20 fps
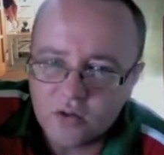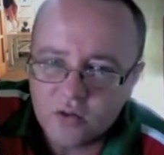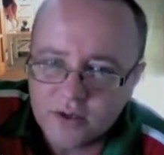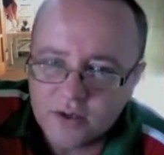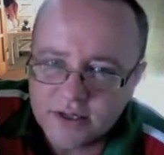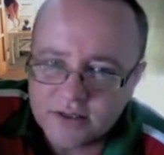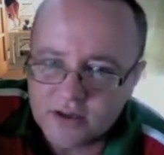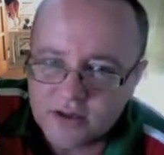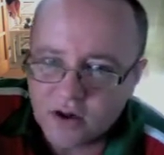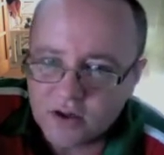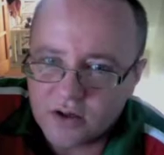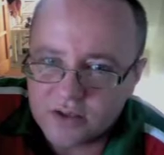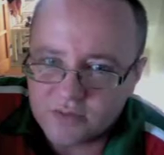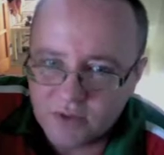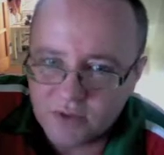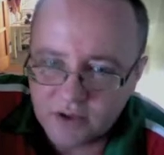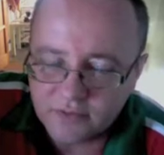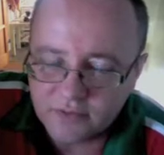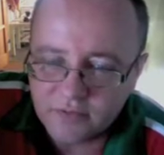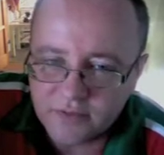these guys
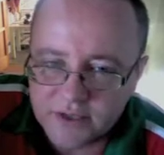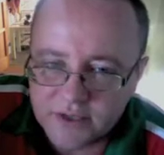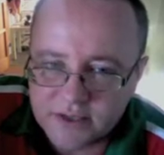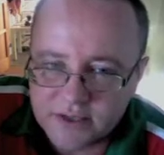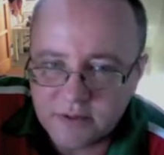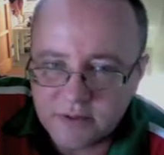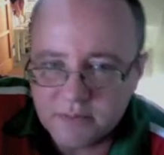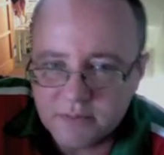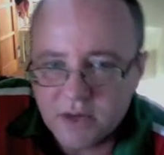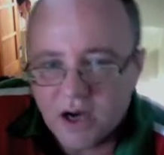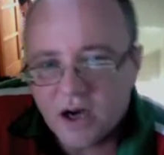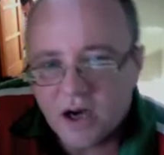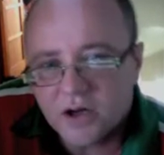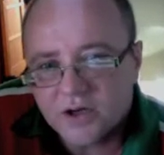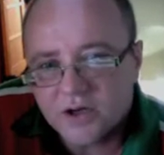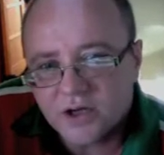work for Vince McMahon.